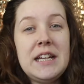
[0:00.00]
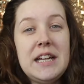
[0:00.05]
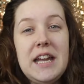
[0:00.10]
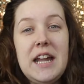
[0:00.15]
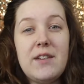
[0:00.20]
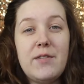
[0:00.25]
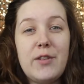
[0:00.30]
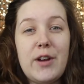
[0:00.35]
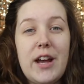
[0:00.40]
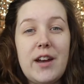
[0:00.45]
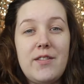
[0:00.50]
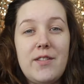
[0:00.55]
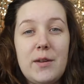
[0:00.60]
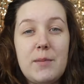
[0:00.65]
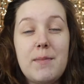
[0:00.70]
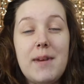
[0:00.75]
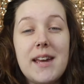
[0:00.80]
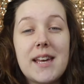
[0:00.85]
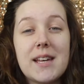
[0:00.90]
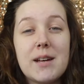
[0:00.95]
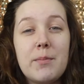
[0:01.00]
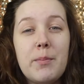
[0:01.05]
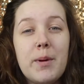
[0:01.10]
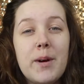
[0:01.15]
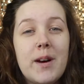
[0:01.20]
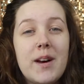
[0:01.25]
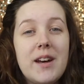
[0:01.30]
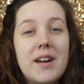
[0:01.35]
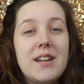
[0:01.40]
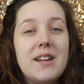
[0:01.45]
never having makeup
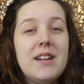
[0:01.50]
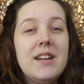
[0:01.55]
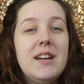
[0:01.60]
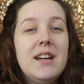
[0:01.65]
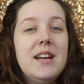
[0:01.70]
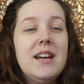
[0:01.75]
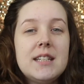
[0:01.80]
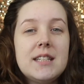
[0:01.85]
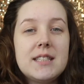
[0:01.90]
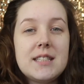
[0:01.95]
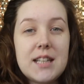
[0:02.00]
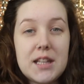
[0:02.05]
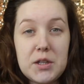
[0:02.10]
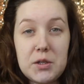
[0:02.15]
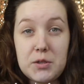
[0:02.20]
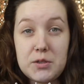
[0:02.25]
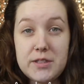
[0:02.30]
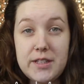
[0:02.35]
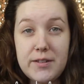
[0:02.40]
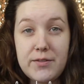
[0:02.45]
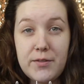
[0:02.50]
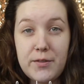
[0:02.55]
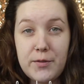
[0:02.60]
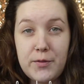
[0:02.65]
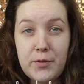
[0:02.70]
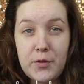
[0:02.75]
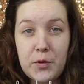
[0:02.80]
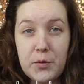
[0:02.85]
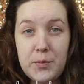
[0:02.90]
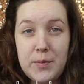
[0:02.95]
on. It's a little different
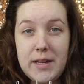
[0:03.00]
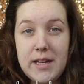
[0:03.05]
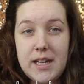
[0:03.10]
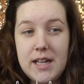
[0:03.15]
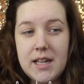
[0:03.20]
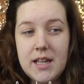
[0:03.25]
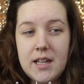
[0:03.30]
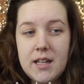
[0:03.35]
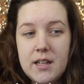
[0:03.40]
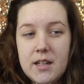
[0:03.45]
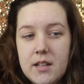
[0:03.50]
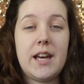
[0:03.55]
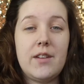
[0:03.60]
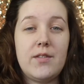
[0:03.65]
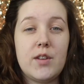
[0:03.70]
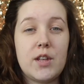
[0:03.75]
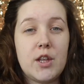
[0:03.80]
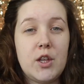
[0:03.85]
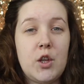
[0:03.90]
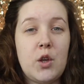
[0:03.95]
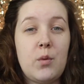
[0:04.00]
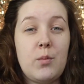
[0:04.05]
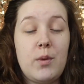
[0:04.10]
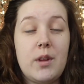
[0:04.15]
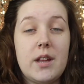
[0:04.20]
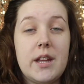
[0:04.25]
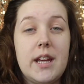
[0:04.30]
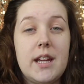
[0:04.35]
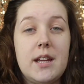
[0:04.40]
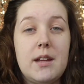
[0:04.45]
for me. I've
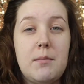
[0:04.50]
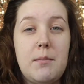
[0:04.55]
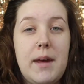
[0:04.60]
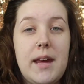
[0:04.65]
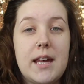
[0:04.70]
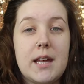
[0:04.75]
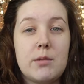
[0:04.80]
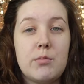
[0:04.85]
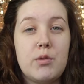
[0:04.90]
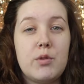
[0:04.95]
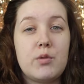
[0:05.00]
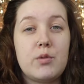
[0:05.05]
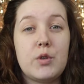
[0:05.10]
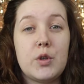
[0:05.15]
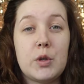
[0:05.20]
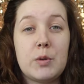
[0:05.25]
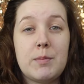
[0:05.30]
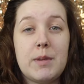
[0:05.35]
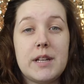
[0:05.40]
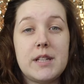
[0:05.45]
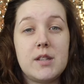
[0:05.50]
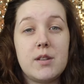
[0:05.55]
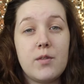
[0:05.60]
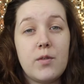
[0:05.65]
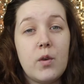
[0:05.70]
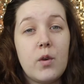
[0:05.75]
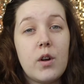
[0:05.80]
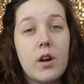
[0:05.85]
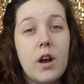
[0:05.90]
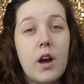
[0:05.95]
accumulated makeup through my
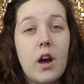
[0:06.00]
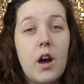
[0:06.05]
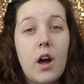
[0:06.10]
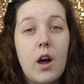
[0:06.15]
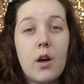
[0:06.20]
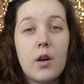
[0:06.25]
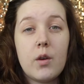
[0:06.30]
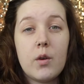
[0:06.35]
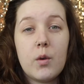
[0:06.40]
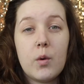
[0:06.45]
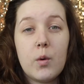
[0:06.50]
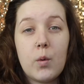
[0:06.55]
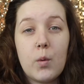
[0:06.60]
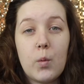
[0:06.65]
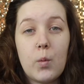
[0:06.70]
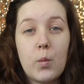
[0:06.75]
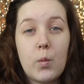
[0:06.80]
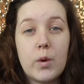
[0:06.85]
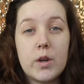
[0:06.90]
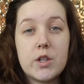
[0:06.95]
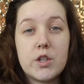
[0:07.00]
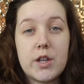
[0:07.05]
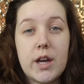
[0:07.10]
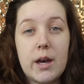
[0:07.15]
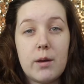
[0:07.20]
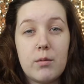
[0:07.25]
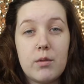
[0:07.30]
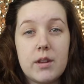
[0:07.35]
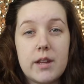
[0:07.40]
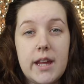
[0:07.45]
Sephora haul, which
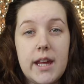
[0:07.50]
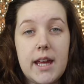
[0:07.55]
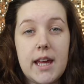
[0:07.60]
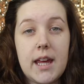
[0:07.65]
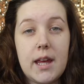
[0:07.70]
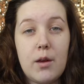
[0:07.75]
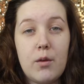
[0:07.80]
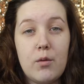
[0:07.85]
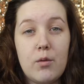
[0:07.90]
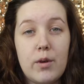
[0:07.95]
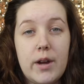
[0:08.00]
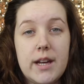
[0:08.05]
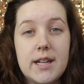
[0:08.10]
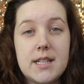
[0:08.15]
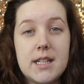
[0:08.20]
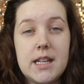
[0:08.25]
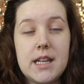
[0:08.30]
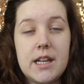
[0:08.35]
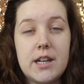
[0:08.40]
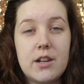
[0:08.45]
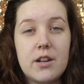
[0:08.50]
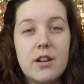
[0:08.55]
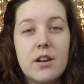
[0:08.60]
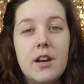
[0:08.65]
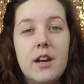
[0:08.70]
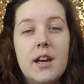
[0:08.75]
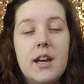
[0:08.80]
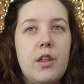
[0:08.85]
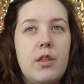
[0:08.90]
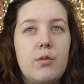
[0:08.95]
I will link right here,
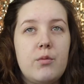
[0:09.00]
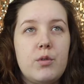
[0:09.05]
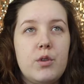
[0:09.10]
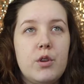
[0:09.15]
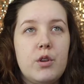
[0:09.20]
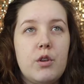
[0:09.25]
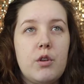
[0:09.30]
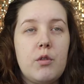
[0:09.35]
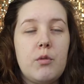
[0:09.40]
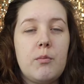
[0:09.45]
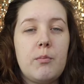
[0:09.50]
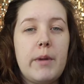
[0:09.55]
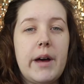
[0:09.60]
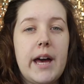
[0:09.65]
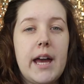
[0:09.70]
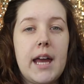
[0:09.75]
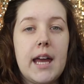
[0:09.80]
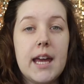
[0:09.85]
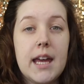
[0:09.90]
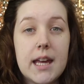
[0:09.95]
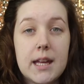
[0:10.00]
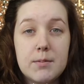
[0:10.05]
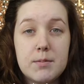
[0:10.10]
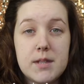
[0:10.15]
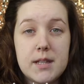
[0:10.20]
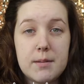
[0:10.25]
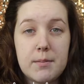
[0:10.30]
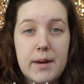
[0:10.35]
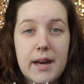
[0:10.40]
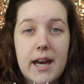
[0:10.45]
through my
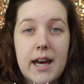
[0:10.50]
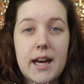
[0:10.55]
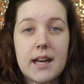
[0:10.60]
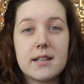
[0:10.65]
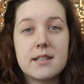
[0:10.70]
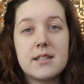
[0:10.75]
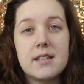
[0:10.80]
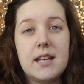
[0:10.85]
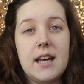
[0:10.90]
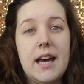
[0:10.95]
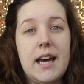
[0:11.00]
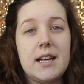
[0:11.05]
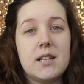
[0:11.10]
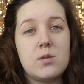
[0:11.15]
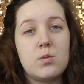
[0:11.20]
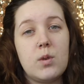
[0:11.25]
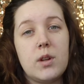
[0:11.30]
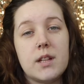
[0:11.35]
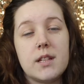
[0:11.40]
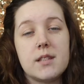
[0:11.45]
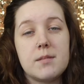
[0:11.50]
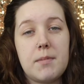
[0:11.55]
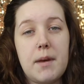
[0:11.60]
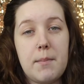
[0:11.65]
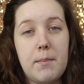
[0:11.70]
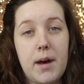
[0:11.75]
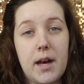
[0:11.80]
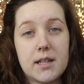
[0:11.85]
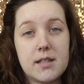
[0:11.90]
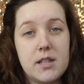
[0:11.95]
Ipsy bags, as well as my
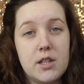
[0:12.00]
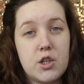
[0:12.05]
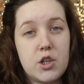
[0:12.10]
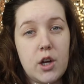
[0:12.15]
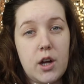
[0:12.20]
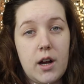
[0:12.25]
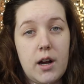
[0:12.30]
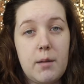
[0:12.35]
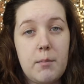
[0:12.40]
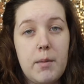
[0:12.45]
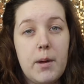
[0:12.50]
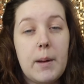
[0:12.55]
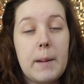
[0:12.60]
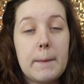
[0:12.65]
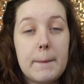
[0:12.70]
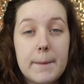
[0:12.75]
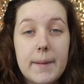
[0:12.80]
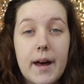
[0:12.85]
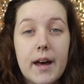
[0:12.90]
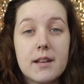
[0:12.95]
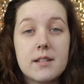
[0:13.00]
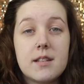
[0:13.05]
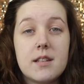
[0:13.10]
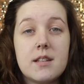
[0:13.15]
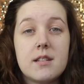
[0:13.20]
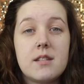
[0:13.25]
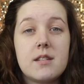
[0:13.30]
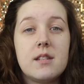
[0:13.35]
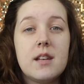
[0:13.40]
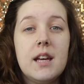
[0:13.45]
BoxyCharm
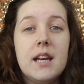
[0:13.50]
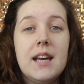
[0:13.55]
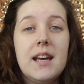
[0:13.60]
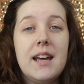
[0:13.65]
boxes.